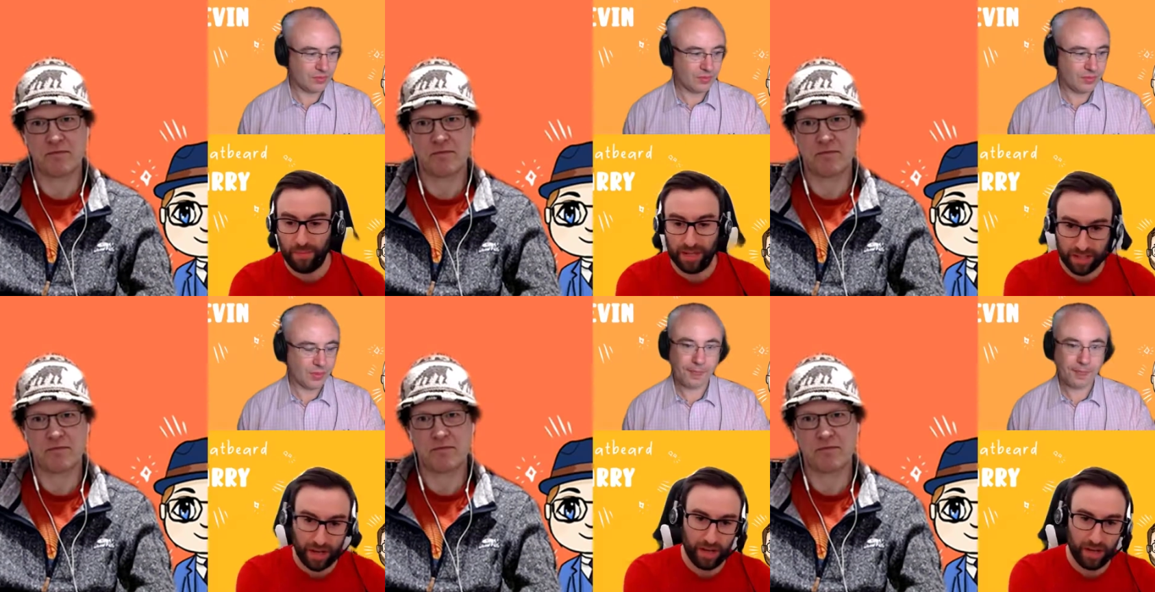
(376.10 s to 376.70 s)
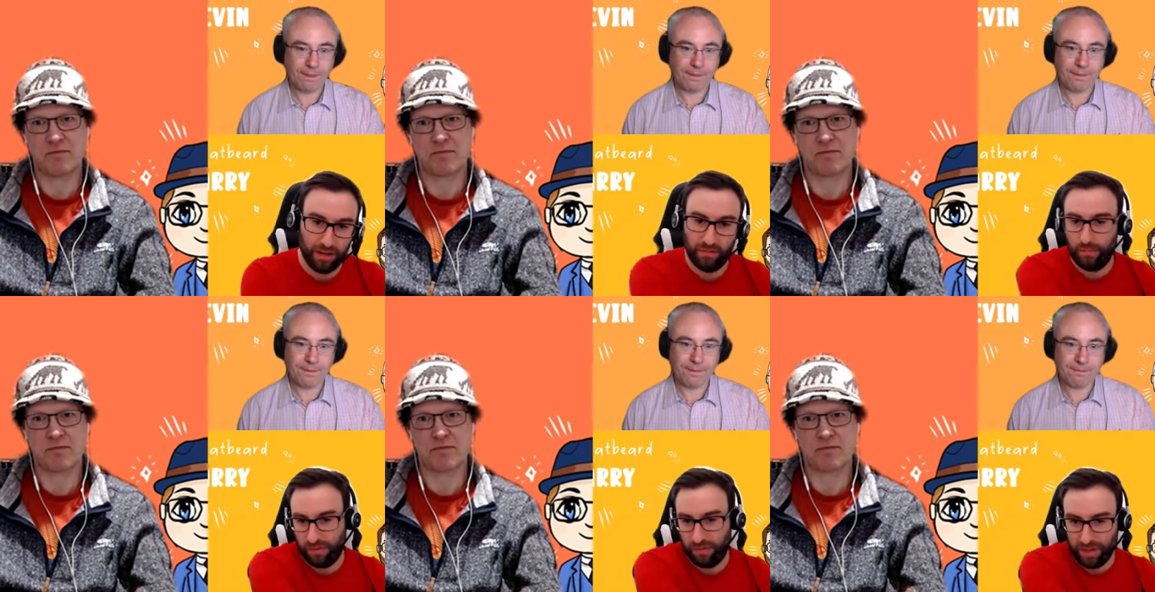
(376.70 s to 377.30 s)
Speaker 1: side,
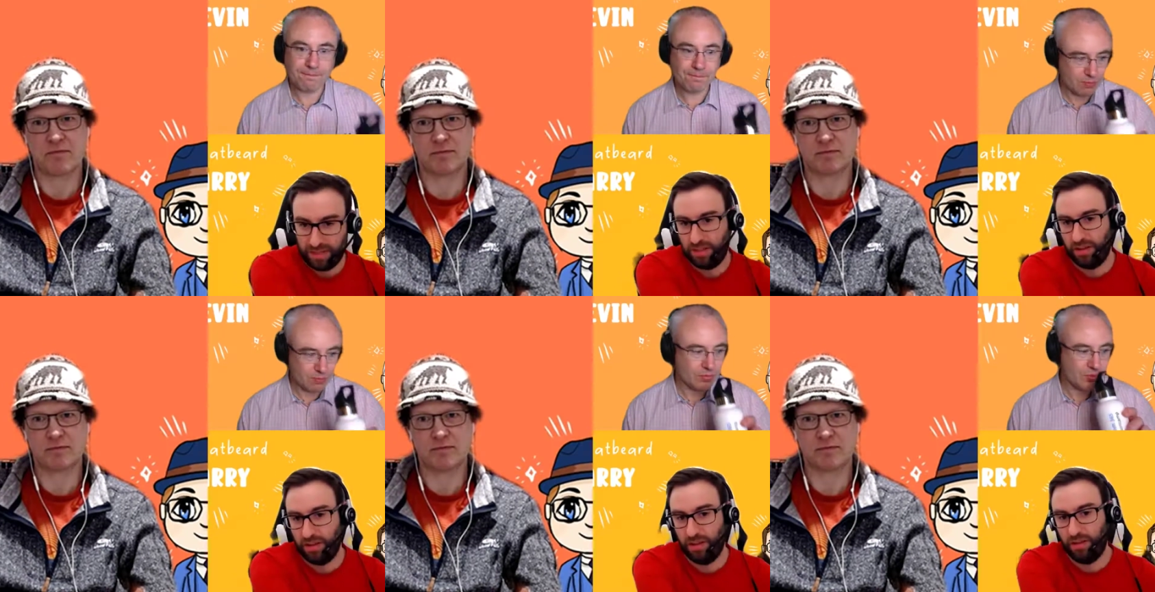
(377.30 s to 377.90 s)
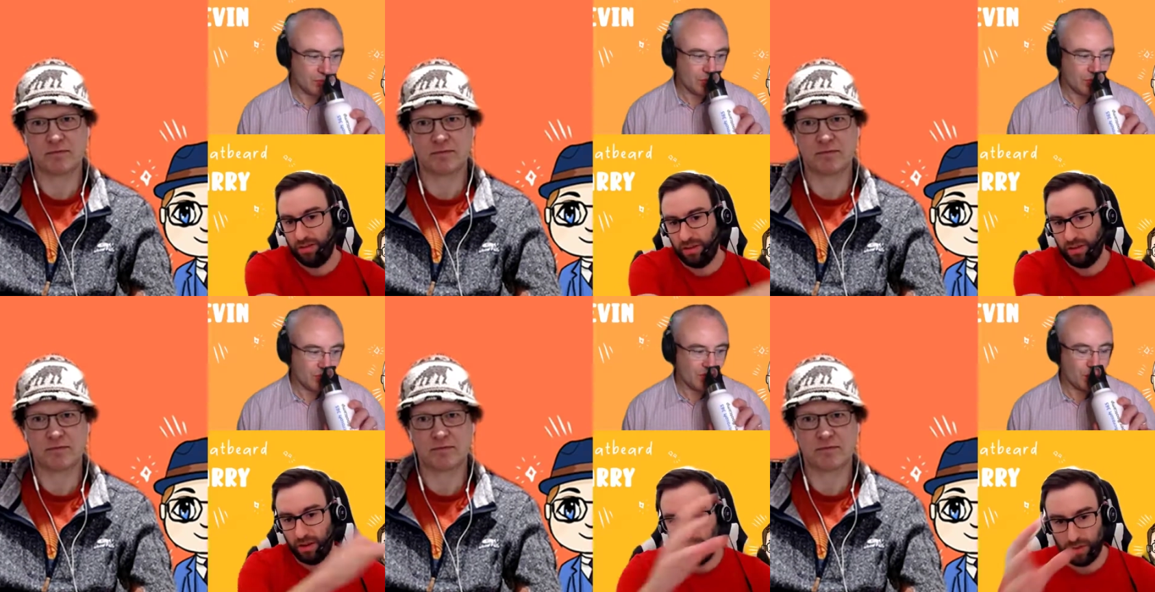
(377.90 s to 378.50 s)
Bethesda. You
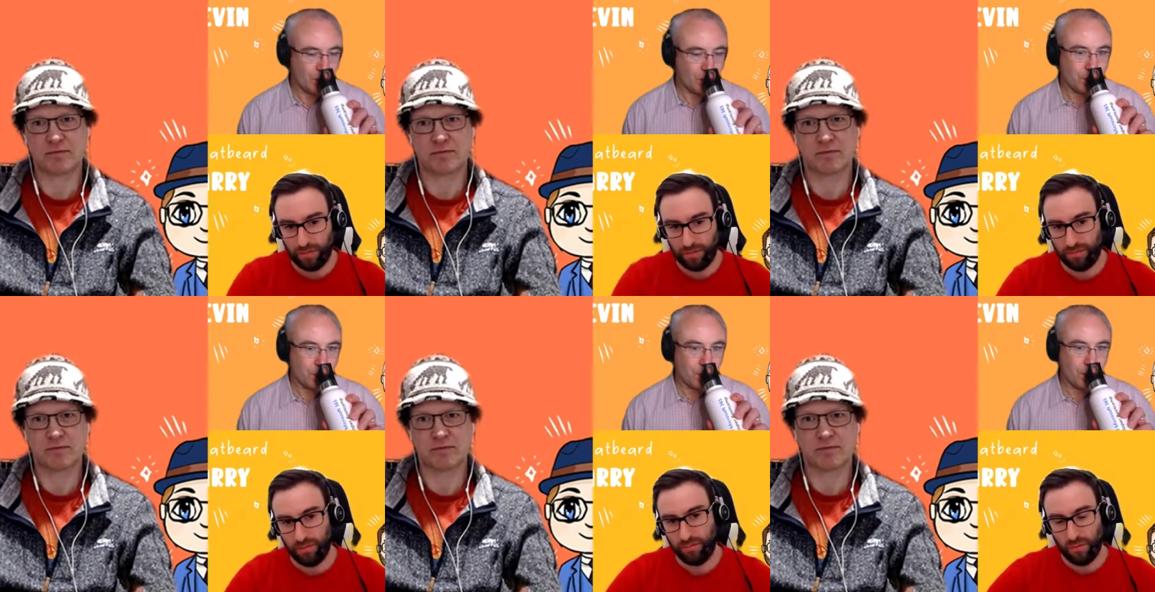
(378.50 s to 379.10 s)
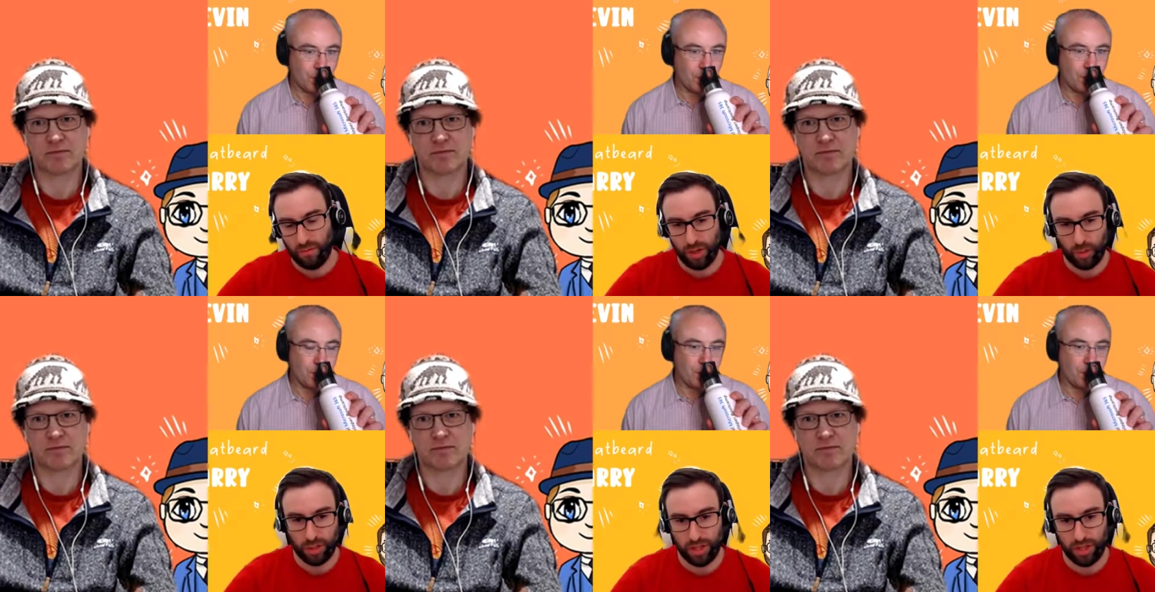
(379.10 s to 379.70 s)
know they've they've really
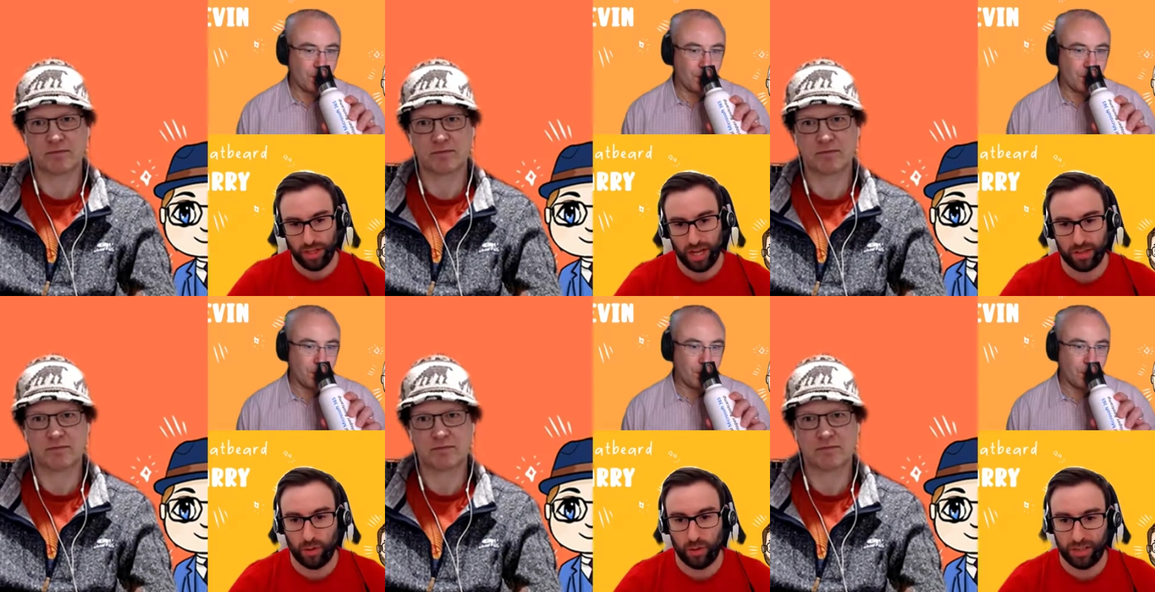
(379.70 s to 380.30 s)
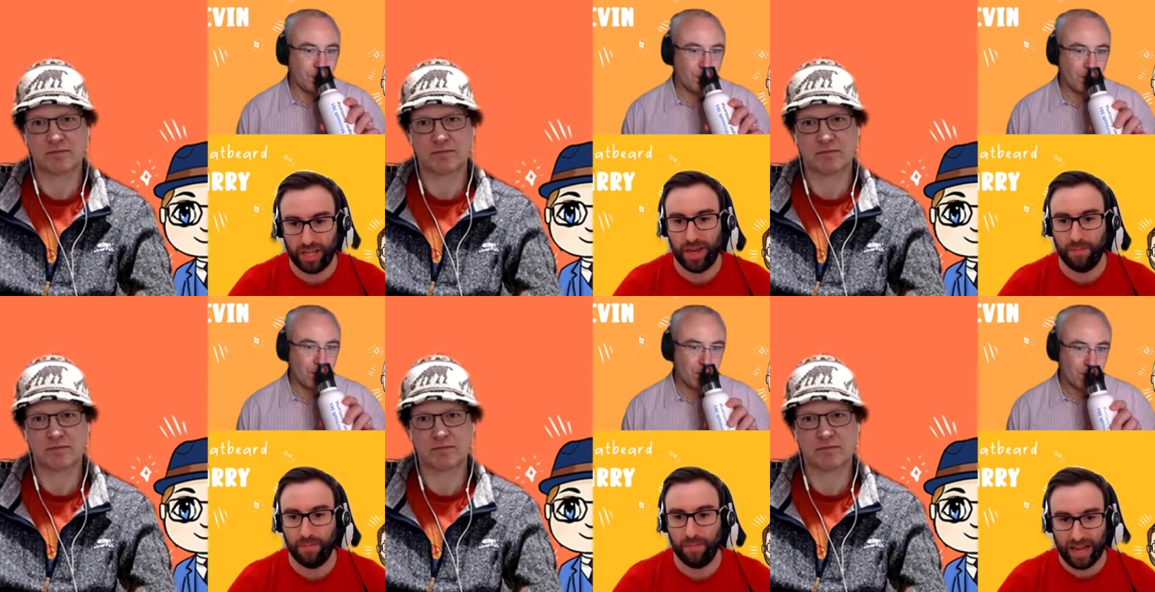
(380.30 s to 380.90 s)
pushing the Xbox
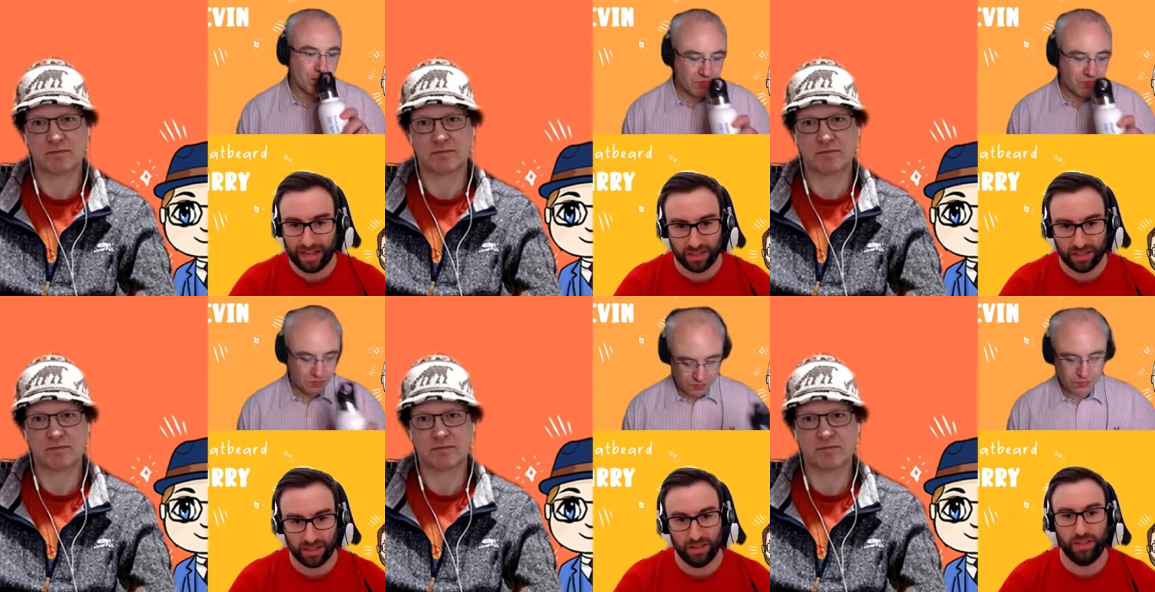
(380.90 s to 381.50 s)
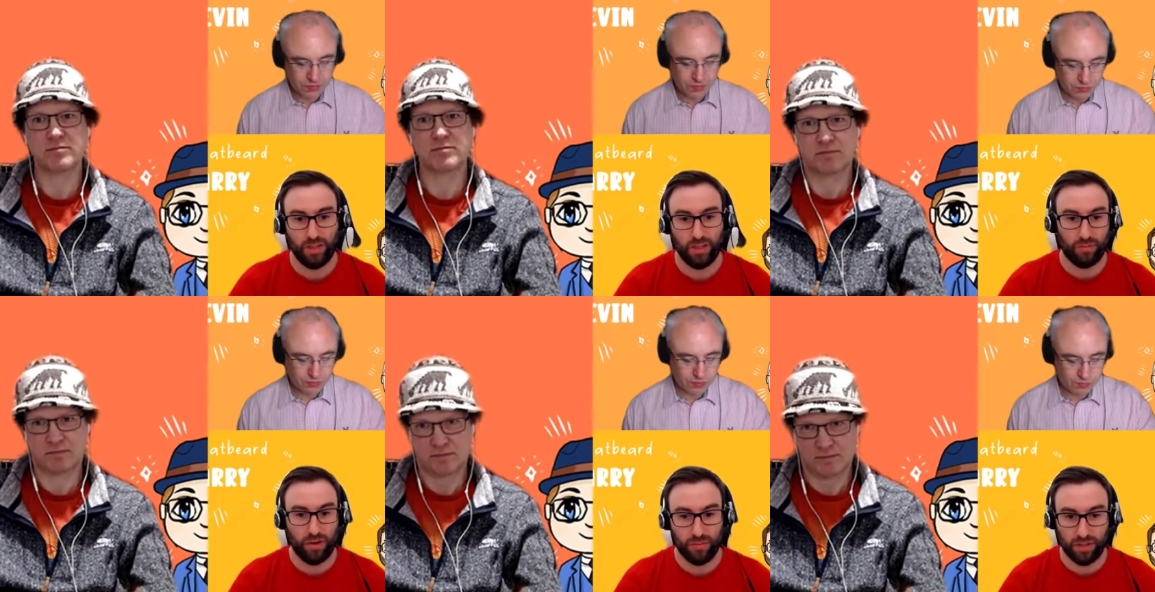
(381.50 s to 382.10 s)
Game Pass as a
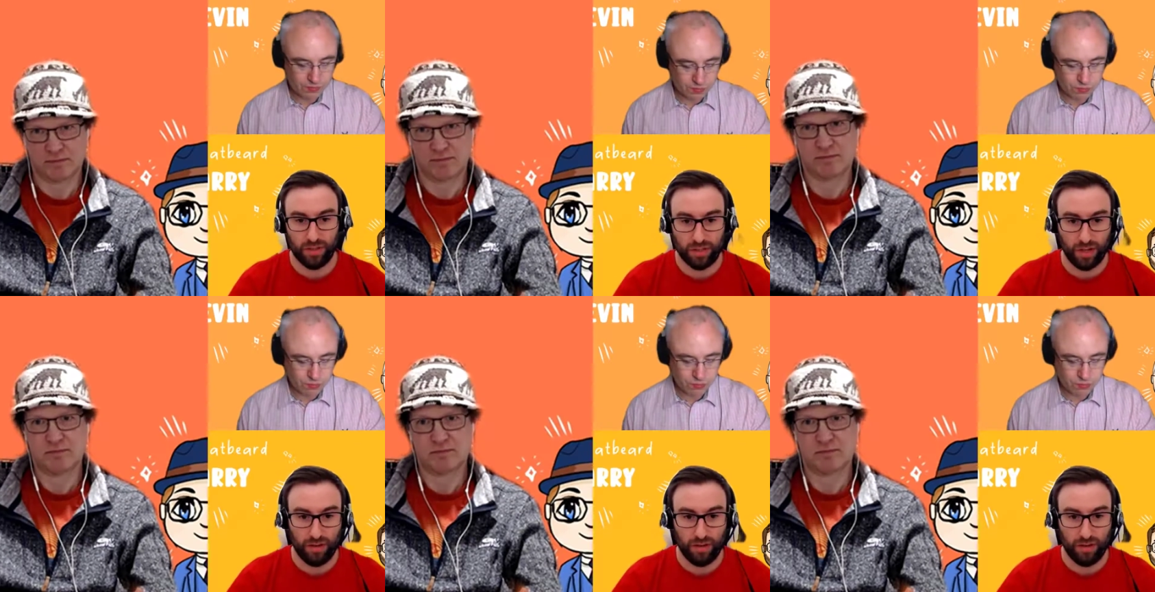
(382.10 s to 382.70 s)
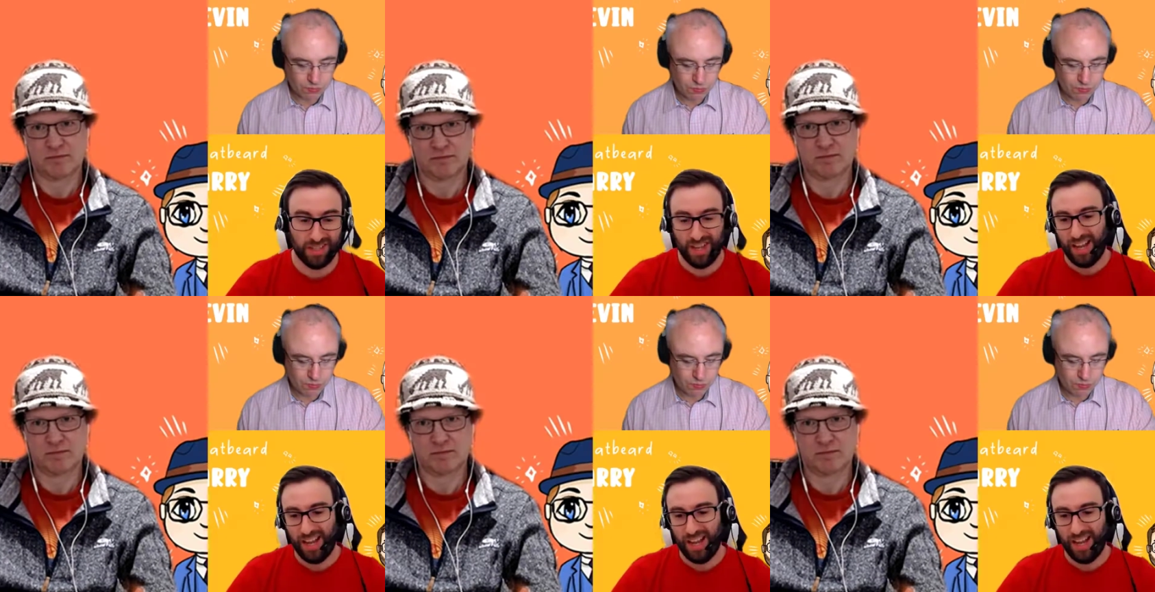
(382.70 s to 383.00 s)
subscription service.